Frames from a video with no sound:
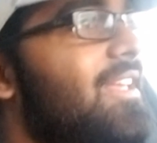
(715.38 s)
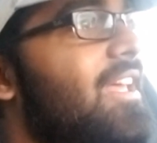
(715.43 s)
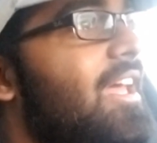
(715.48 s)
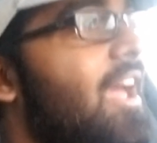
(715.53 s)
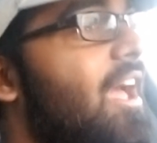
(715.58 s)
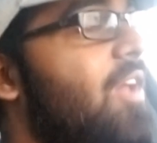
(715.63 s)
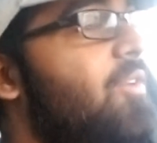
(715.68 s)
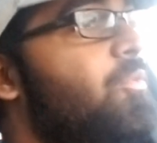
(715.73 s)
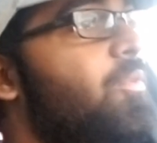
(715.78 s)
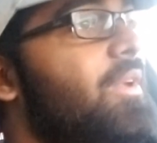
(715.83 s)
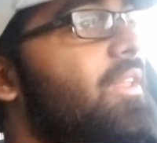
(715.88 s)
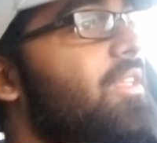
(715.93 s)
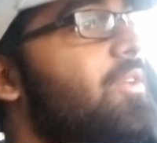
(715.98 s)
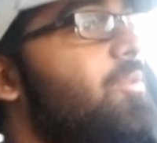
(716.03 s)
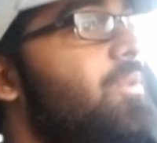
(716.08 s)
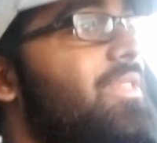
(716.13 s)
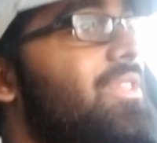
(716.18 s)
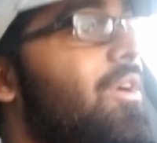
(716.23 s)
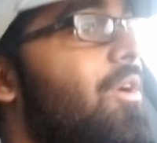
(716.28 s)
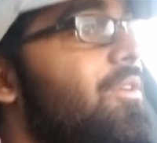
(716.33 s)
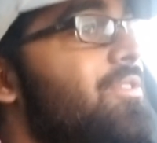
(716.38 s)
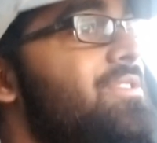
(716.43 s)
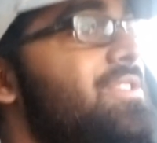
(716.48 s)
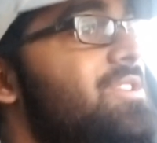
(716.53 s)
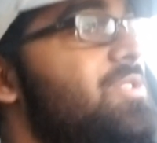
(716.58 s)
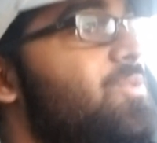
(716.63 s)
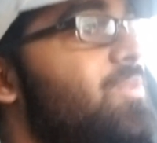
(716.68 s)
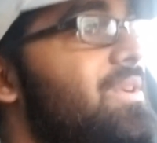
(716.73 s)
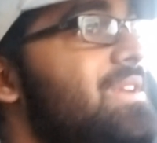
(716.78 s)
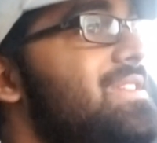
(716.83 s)
And really, with all
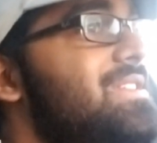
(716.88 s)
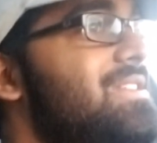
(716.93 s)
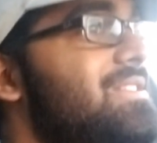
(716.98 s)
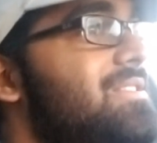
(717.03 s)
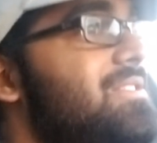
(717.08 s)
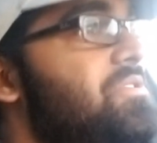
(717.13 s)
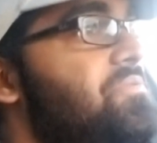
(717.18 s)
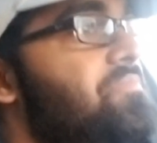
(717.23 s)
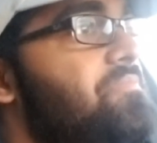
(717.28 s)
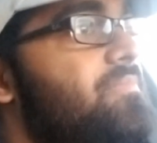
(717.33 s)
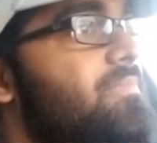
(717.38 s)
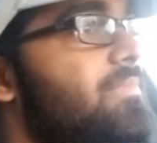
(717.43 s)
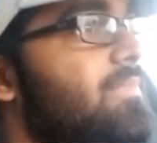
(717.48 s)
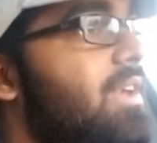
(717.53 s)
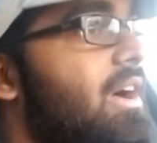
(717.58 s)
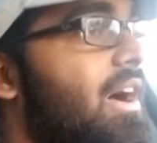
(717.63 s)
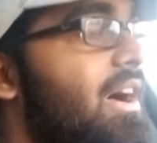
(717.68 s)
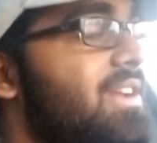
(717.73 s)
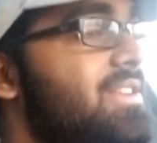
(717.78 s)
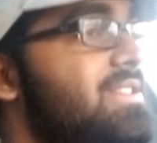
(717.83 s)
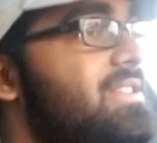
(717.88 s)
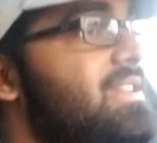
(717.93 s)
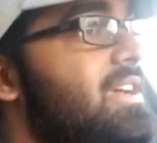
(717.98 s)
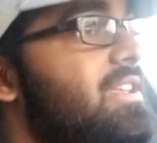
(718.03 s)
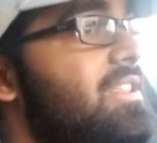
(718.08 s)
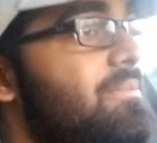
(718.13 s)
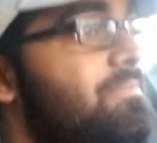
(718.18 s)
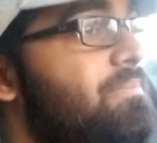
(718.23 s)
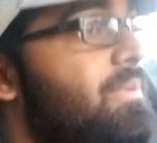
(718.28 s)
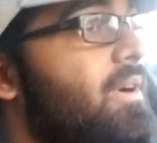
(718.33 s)
these reasons, I'd say
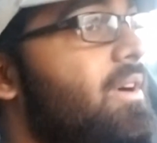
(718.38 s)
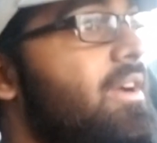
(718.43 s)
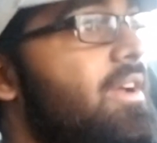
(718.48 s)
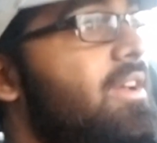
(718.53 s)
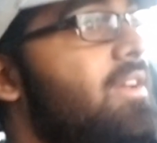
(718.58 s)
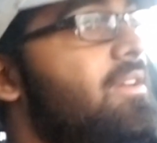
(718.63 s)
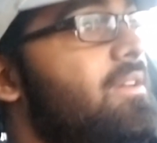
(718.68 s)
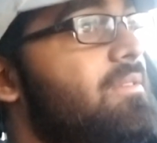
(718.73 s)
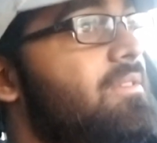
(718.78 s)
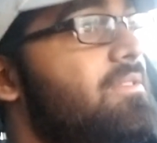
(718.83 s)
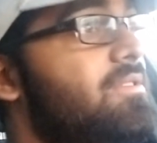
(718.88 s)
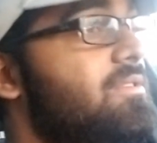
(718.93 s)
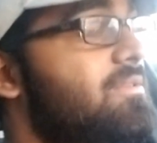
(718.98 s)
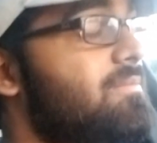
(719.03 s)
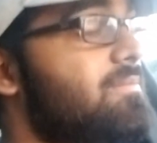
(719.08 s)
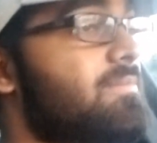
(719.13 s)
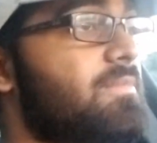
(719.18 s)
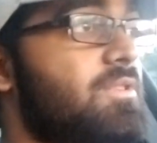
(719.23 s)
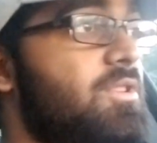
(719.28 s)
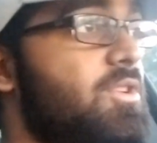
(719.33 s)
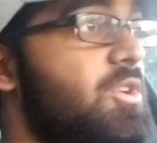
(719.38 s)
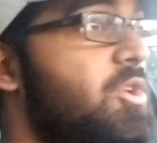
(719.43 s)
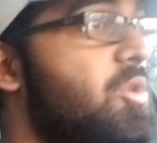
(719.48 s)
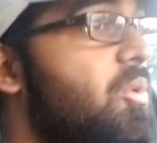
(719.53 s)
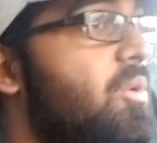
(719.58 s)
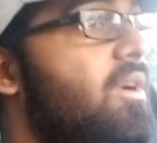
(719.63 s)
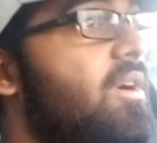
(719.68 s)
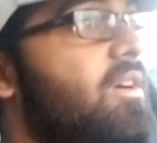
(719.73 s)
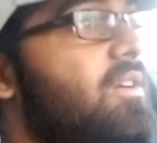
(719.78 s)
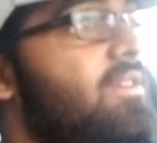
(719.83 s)
that buying a
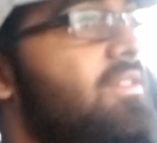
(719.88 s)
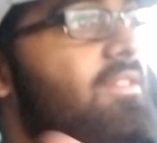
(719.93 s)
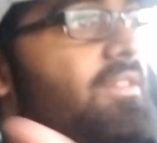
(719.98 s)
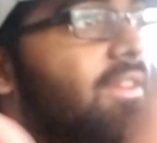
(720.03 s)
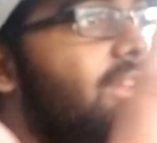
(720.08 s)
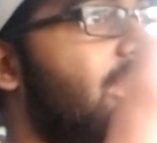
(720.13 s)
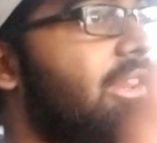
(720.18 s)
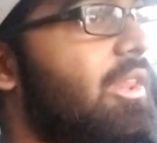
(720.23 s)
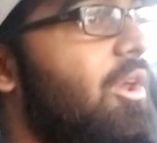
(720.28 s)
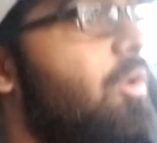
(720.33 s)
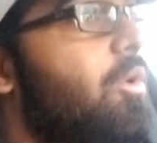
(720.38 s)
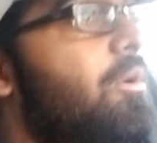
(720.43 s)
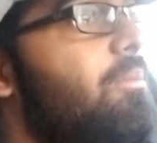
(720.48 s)
newer, lower